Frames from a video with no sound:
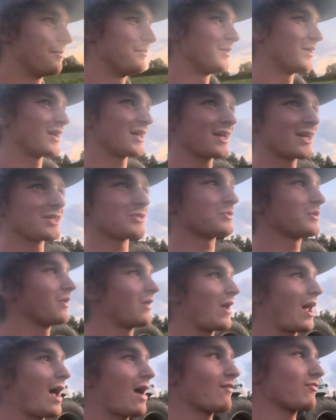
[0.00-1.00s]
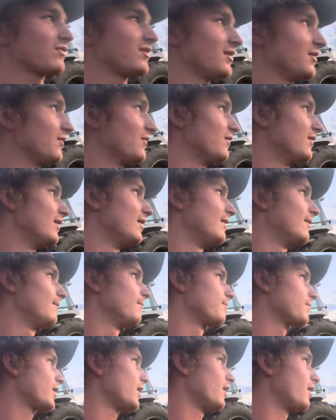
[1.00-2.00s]
but I guess we don't have to.
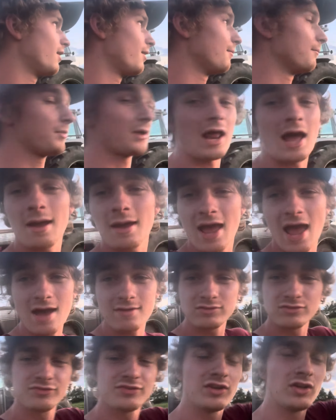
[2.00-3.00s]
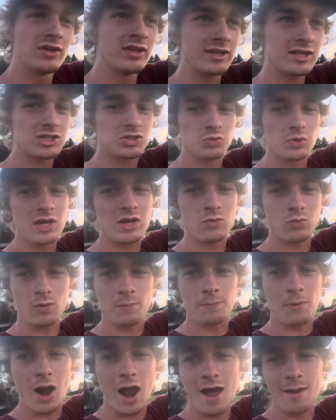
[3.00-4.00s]
But I have a feeling this week we'll
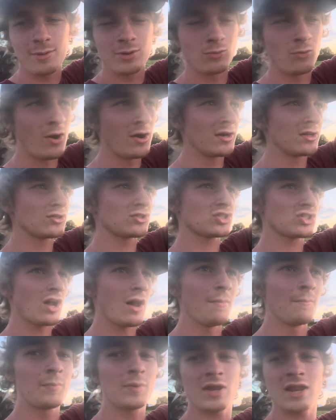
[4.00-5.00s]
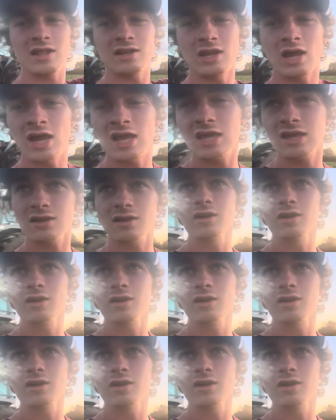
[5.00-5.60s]
probably be running some bit at night